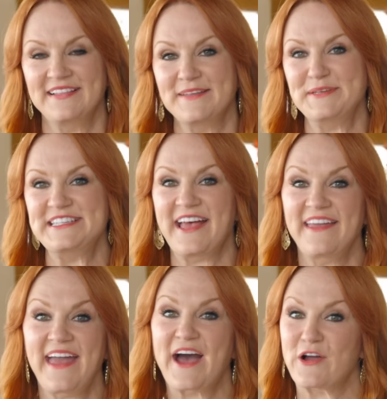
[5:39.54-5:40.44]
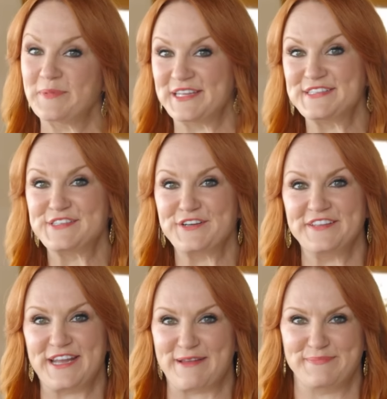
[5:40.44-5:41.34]
Let me tell you how I'm gonna serve
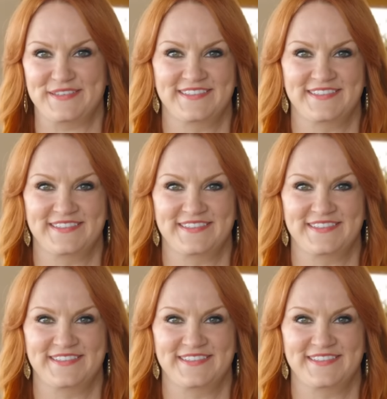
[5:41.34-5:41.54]
it up.